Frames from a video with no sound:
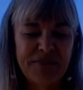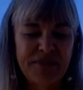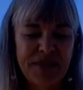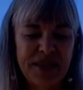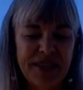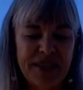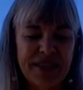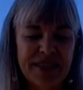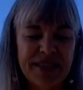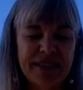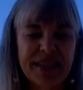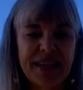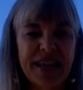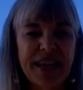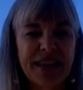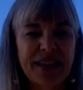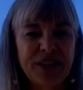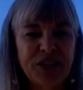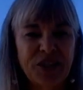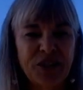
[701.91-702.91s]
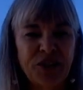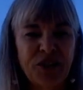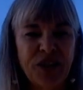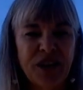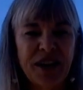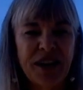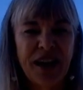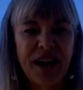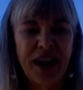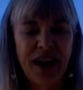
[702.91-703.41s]
peace and
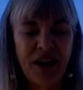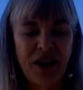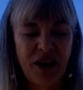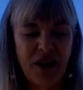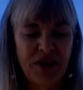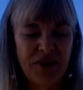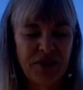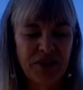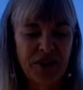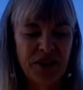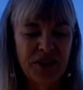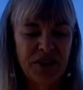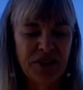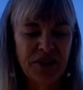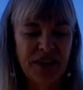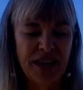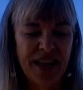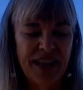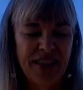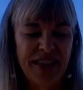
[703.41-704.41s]
joy I offer you,